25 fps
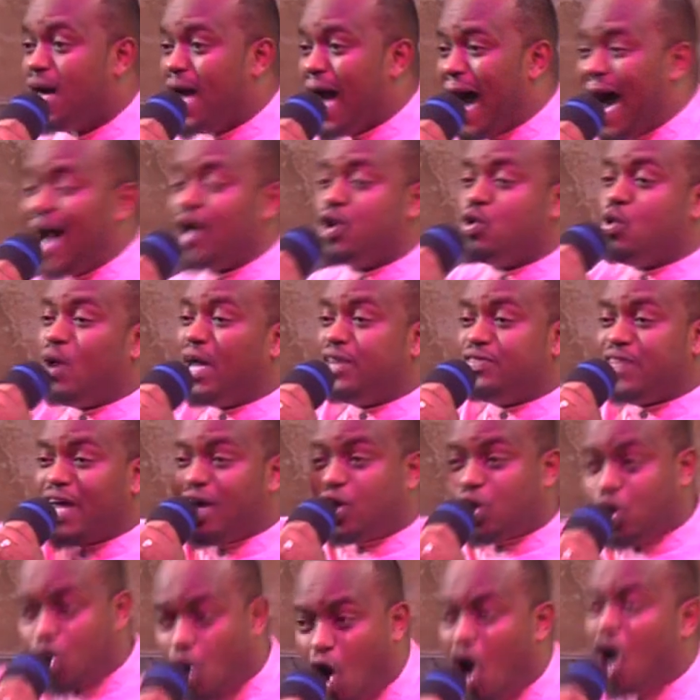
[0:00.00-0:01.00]
And when they
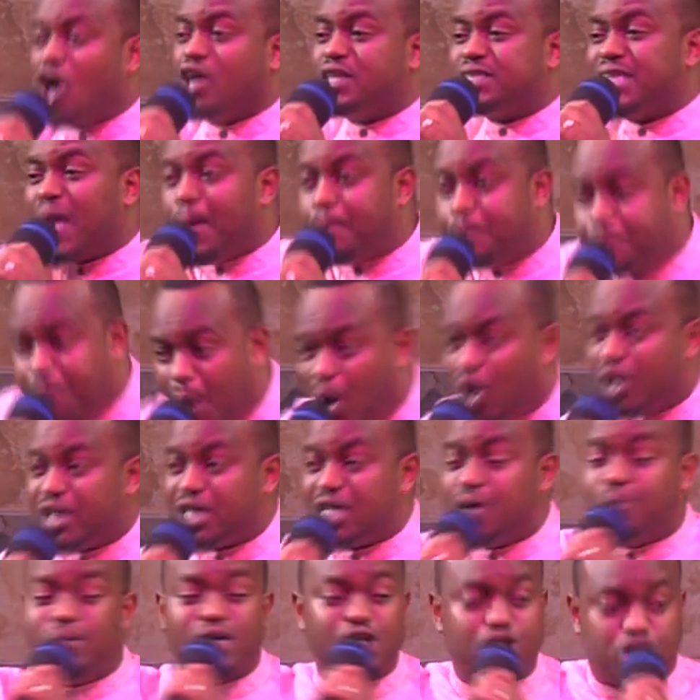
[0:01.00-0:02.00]
called upon
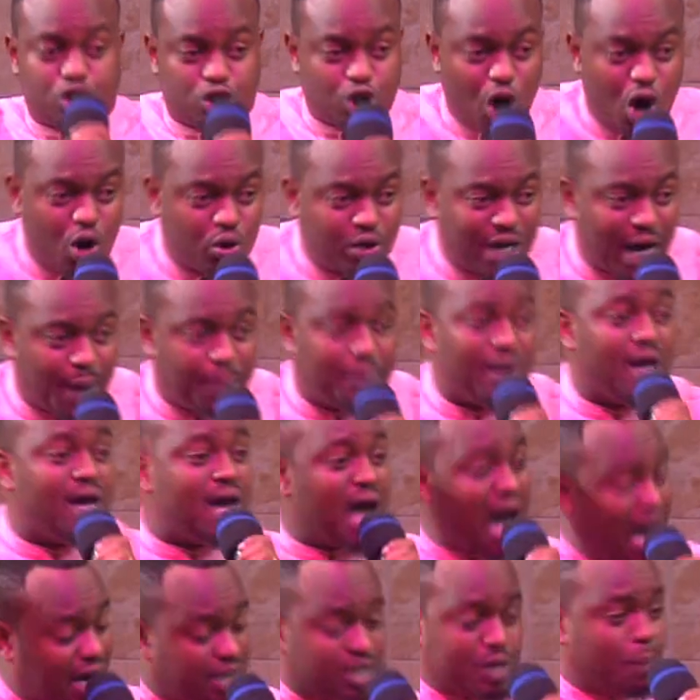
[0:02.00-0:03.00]
him, he showed up
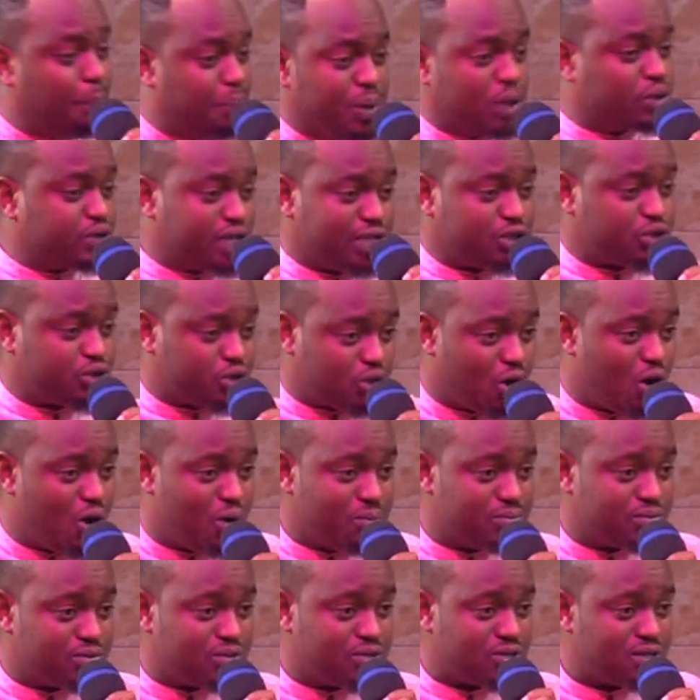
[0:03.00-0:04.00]
and rebuked the
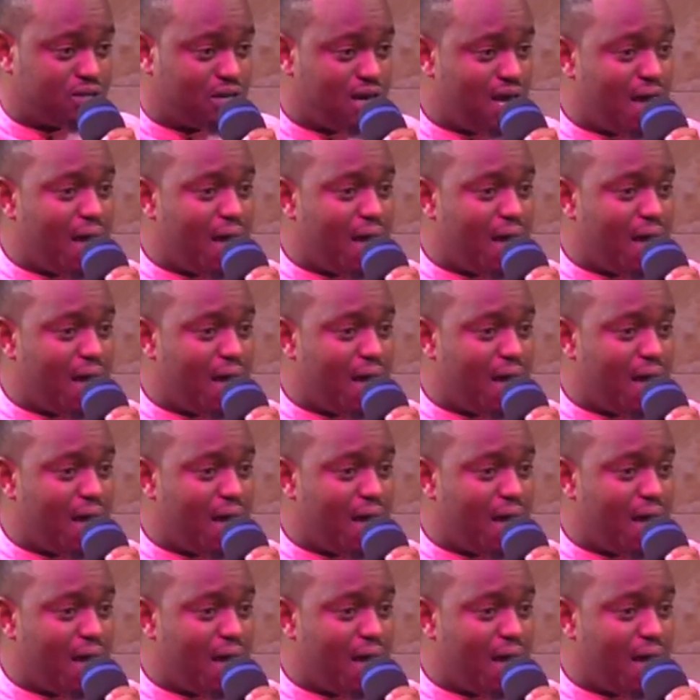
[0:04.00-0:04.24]
storms.